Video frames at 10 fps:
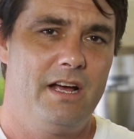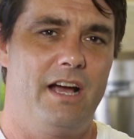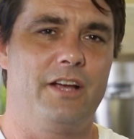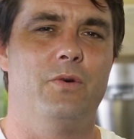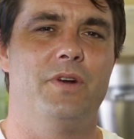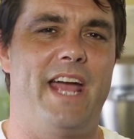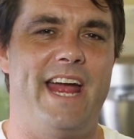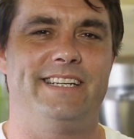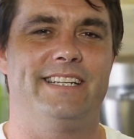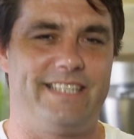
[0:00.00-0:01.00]
a good
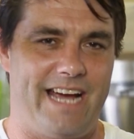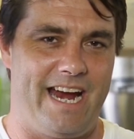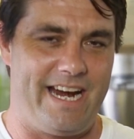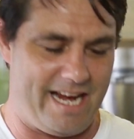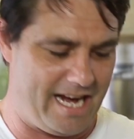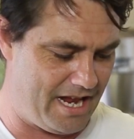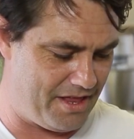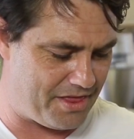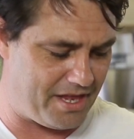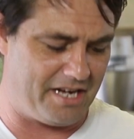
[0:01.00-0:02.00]
entertaining
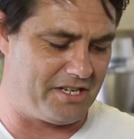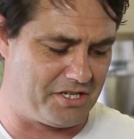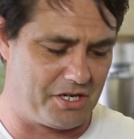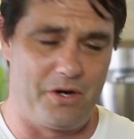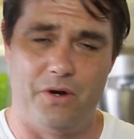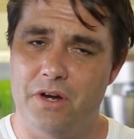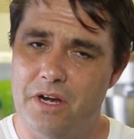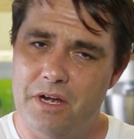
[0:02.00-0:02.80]
thing to do,